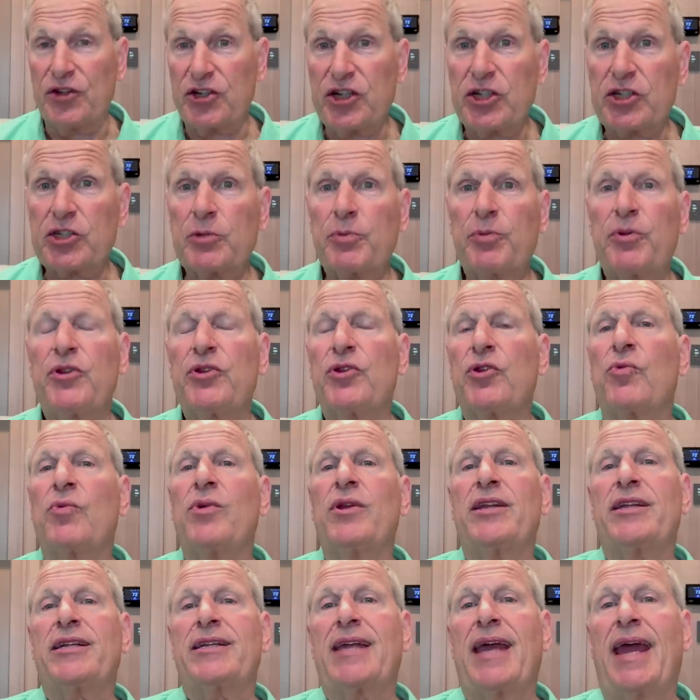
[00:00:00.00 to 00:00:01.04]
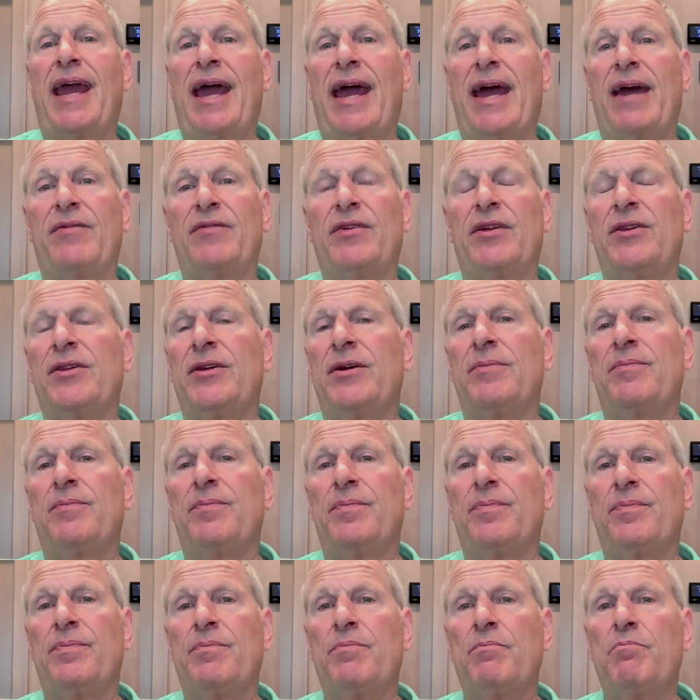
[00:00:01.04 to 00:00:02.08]
discipline they're willing to have and the
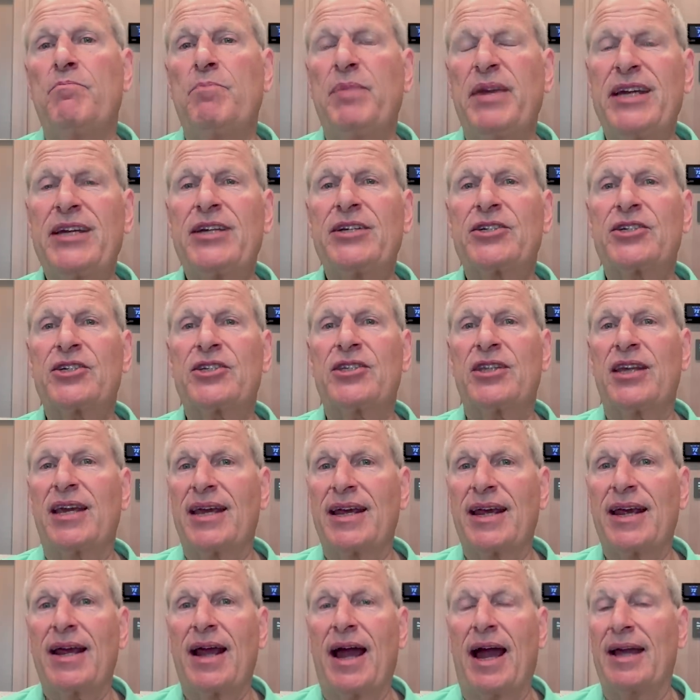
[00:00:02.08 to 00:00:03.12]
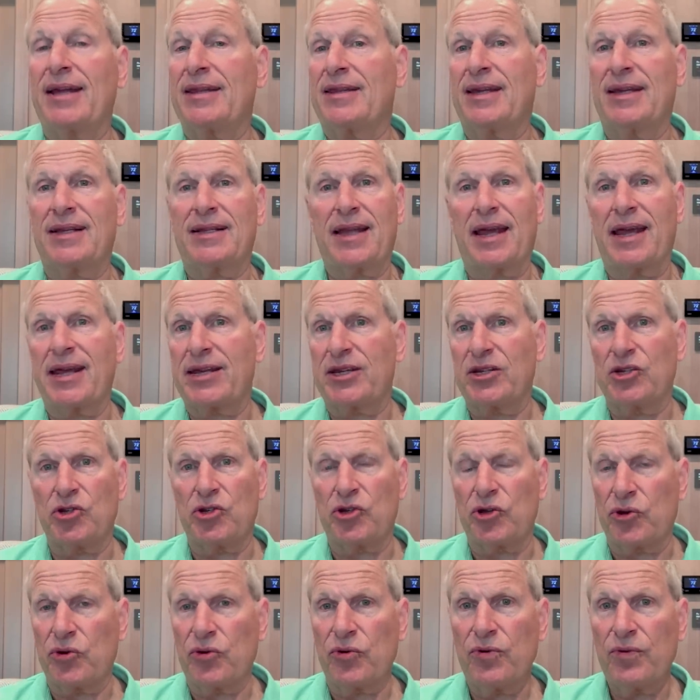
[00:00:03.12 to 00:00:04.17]
biggest thing i think they can
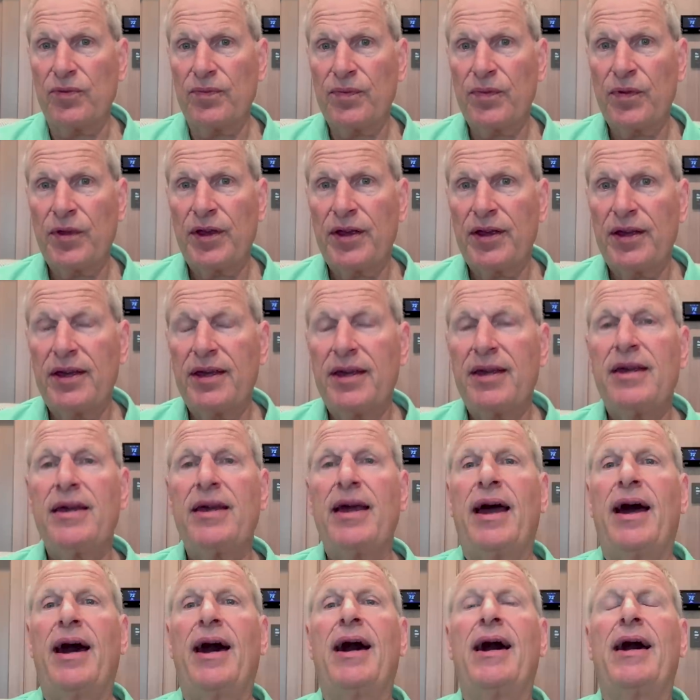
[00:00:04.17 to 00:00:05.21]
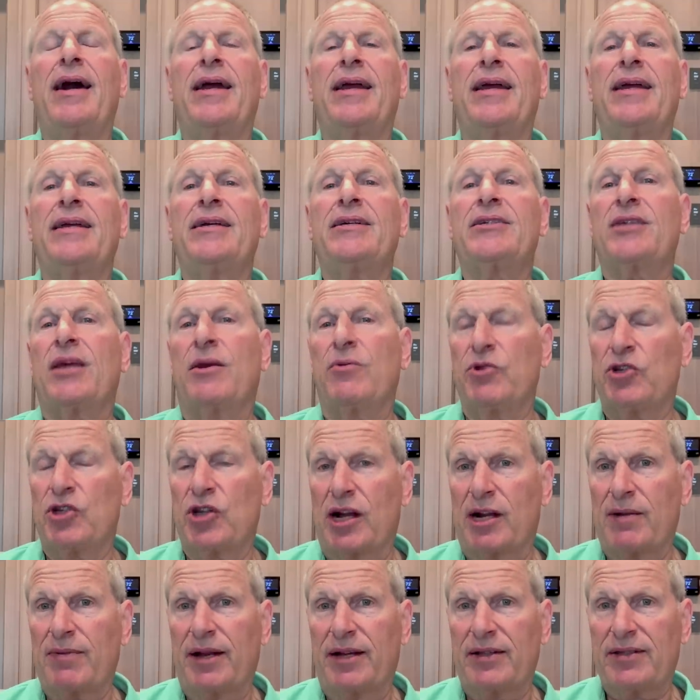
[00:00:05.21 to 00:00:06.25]
do uh, is and we
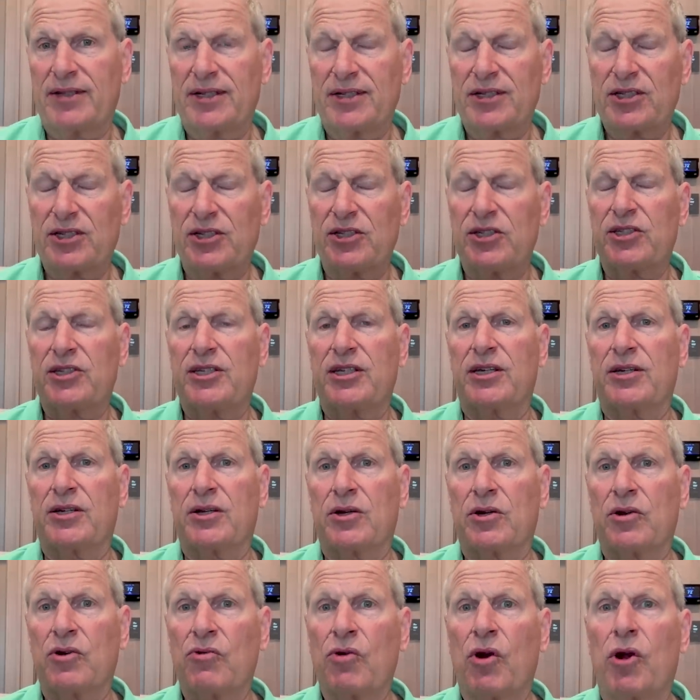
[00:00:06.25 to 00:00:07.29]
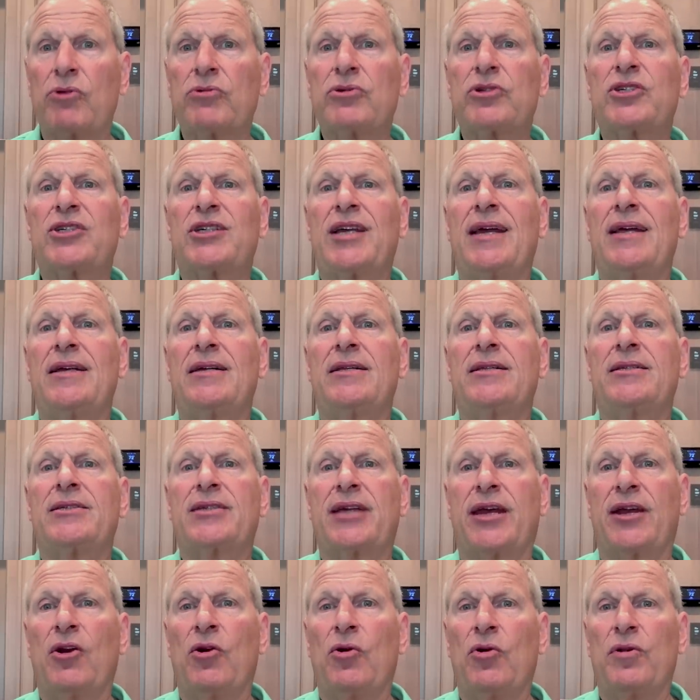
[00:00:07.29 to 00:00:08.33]
talk about this is to grow sales
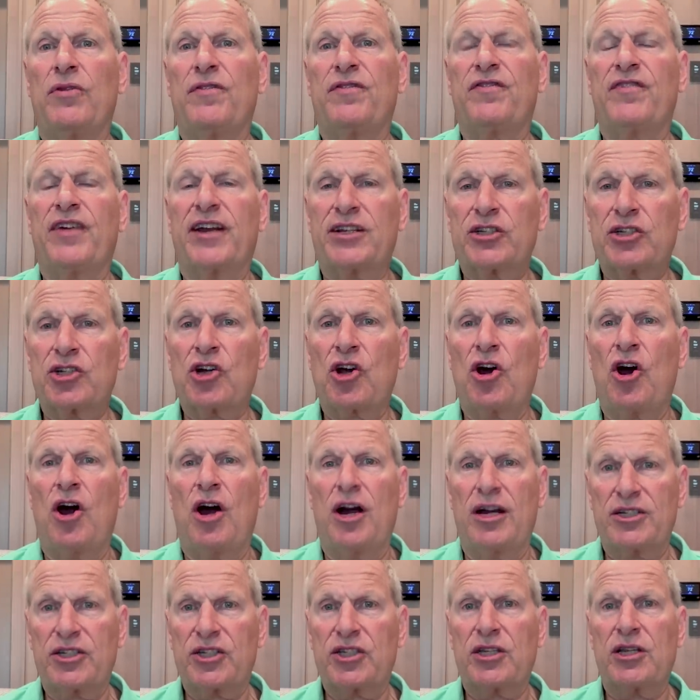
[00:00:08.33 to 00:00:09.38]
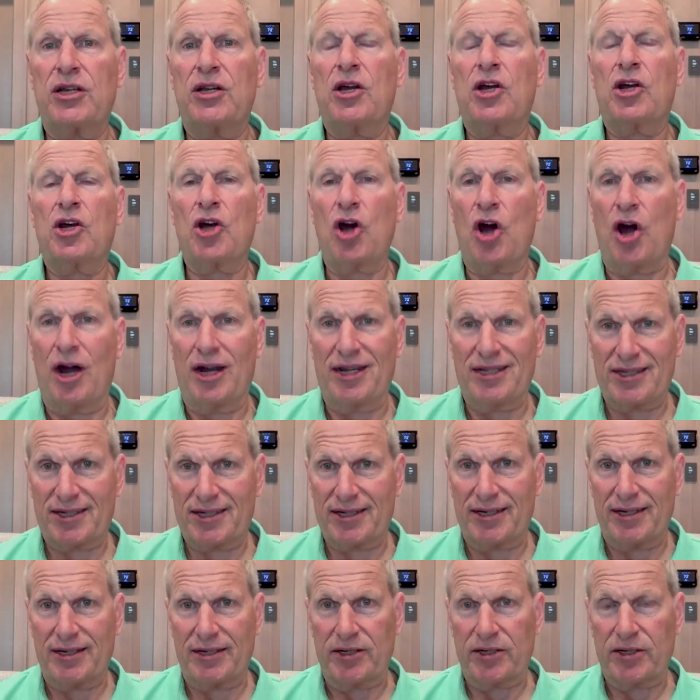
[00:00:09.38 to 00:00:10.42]
and hold fixed cost
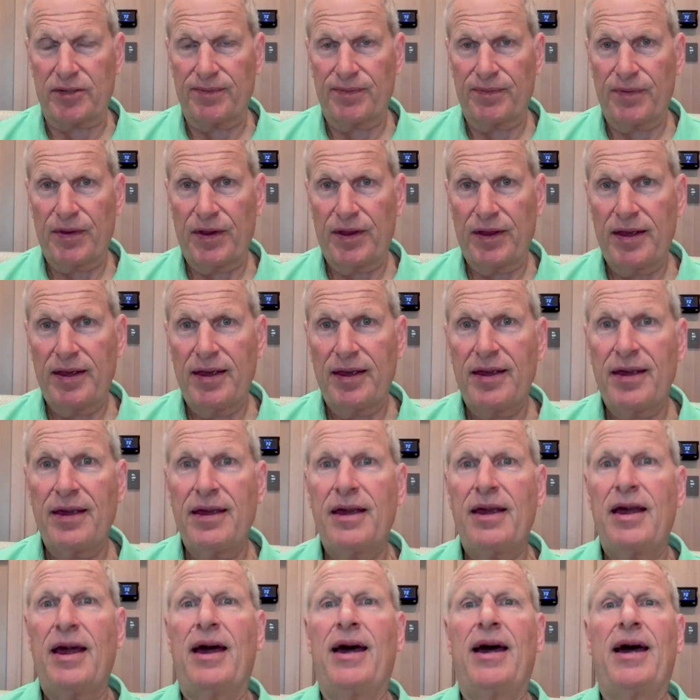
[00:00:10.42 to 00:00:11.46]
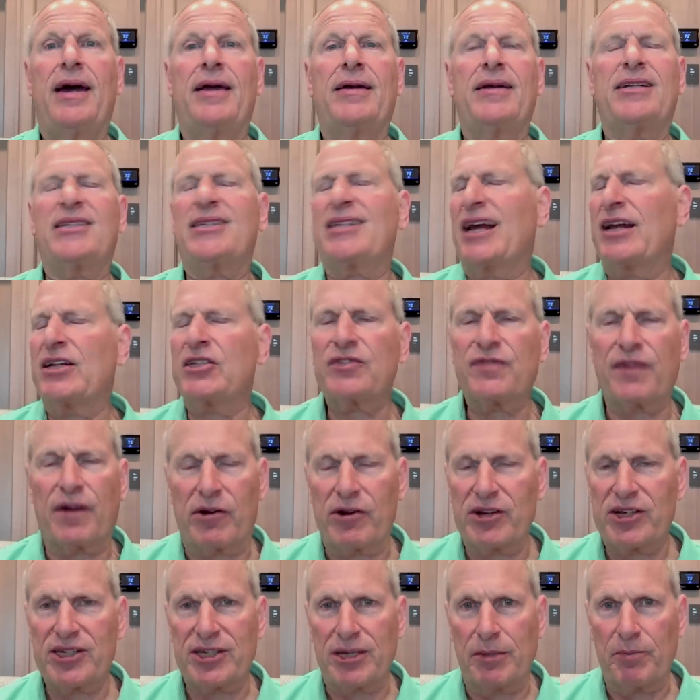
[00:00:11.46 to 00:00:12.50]
constant uh, it sounds
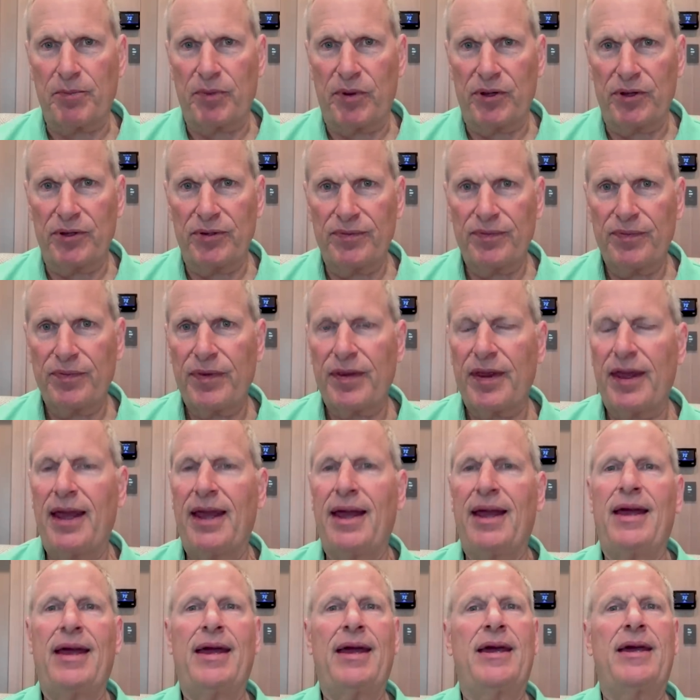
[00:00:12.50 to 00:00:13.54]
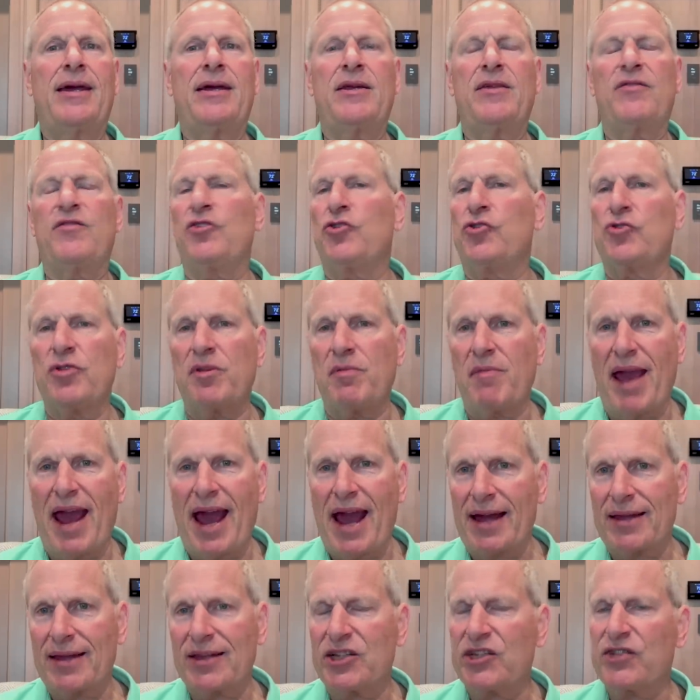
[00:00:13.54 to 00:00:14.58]
very simple. And if you do the
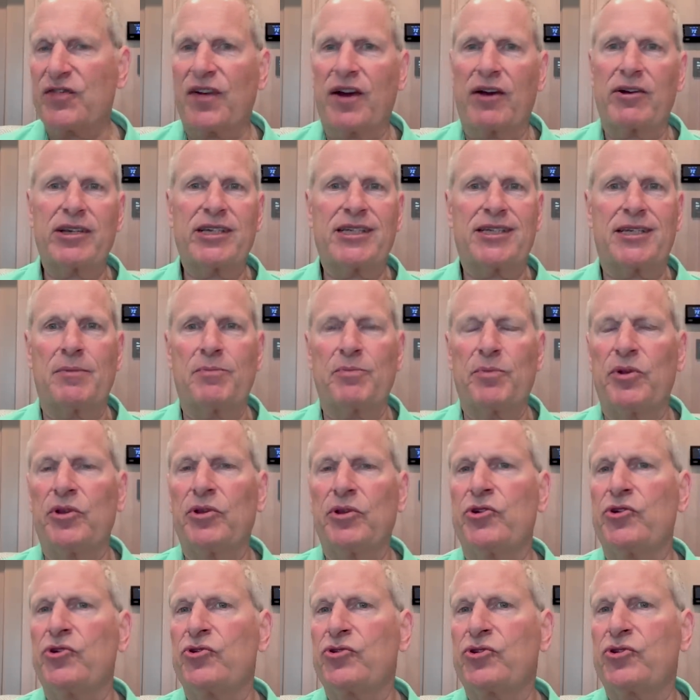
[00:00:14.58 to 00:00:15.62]
math, it's very simple and you